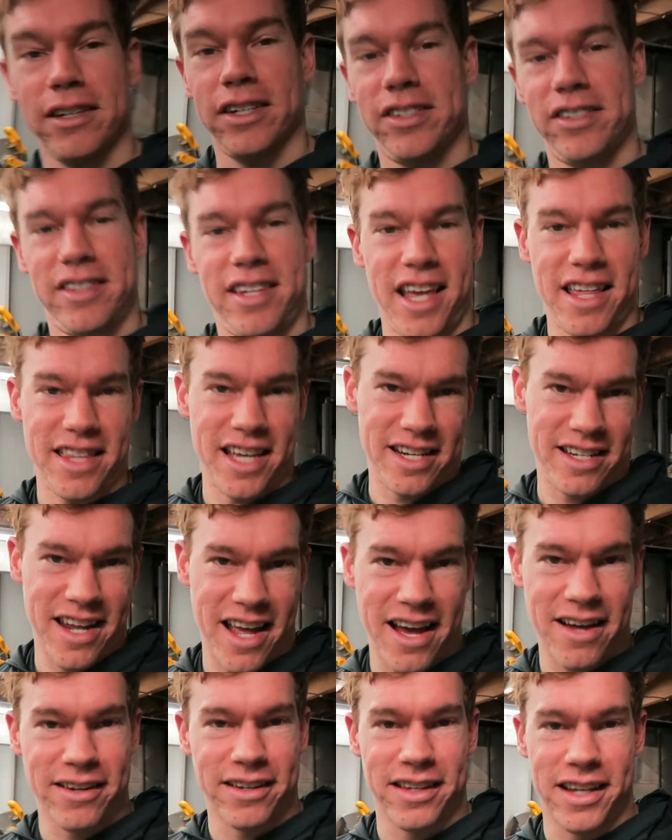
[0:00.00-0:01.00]
Let's sand that
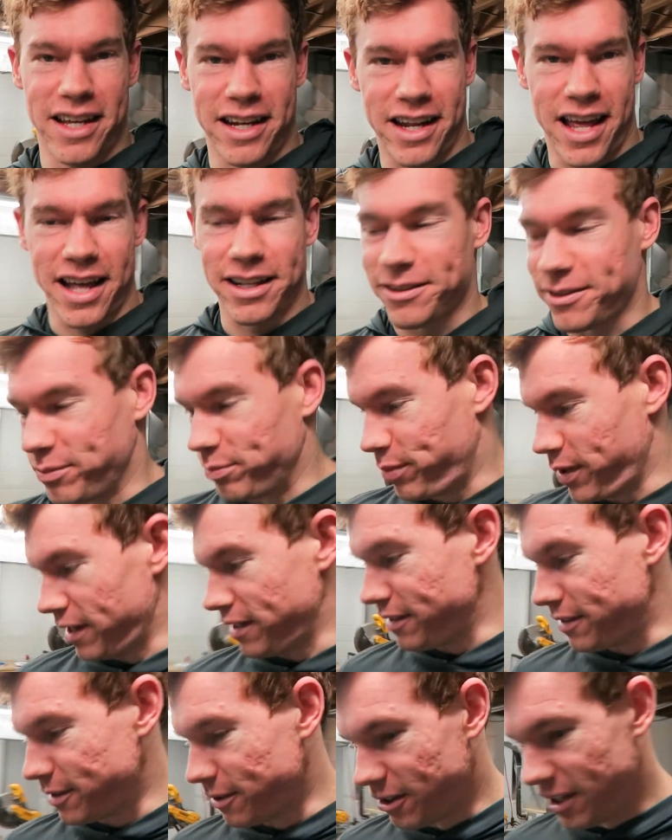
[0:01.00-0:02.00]
down and then add some
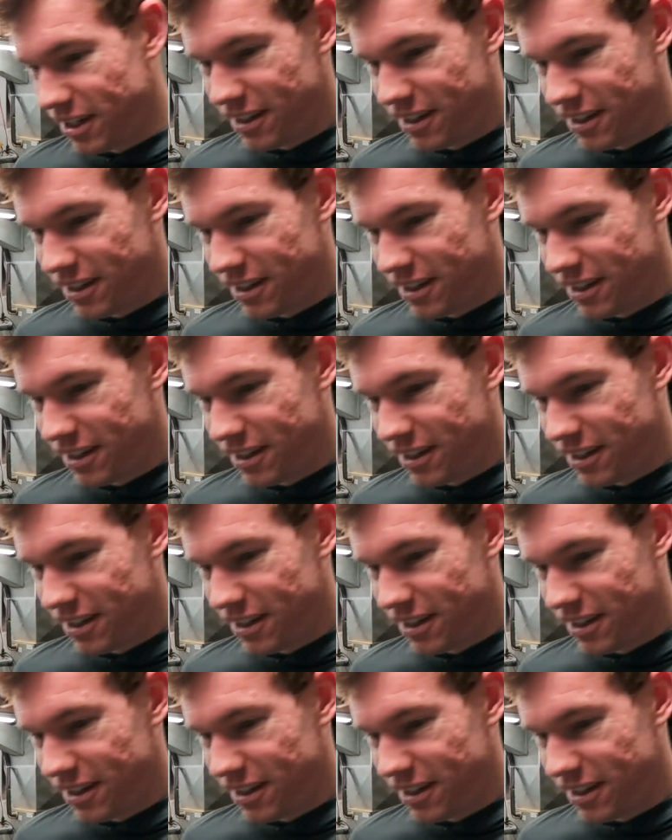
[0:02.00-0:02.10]
paint to